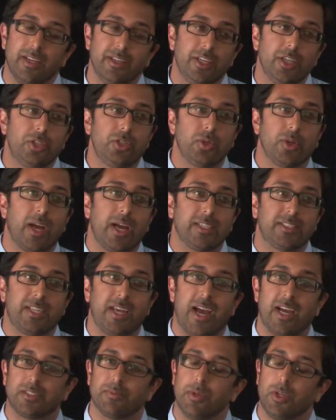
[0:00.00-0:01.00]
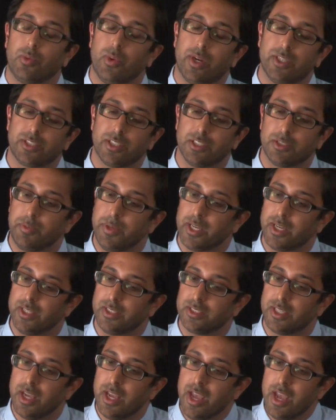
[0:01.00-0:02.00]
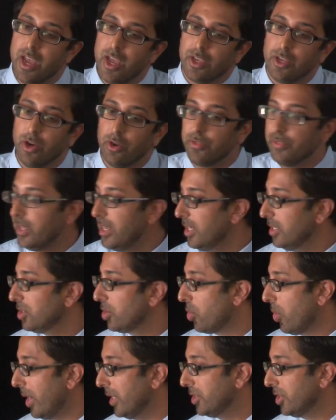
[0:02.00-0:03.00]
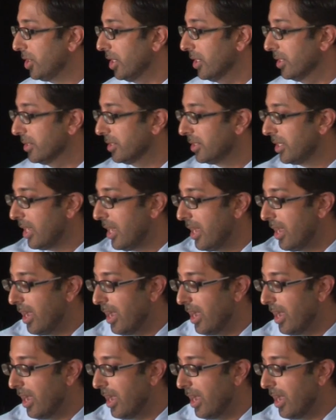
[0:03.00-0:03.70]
I need you guys to ask me questions because you know, these questions,